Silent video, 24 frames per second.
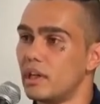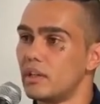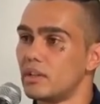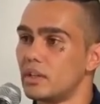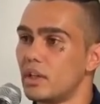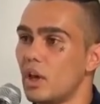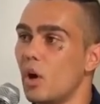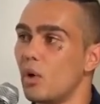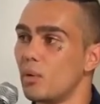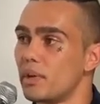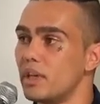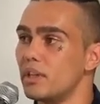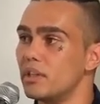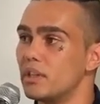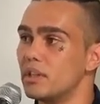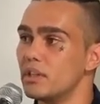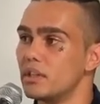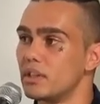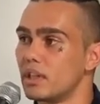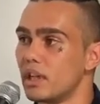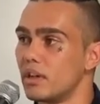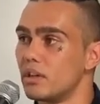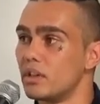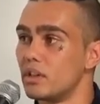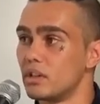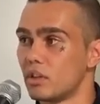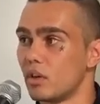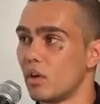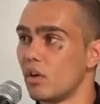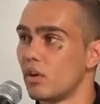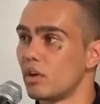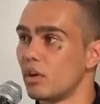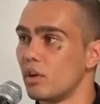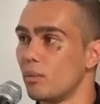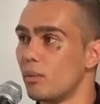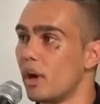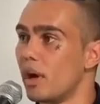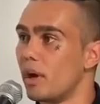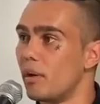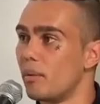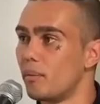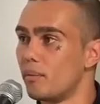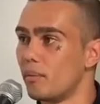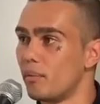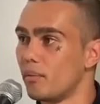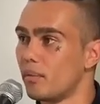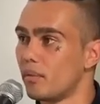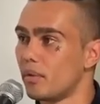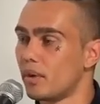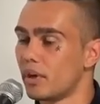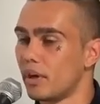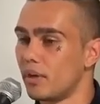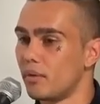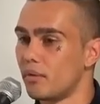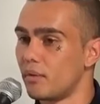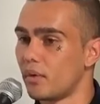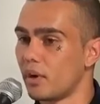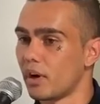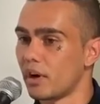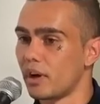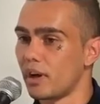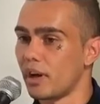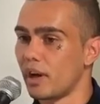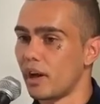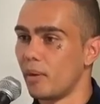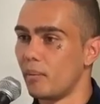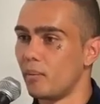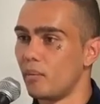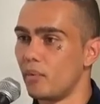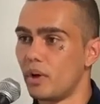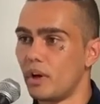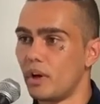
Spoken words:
help kids instead of just locking them up. And fucking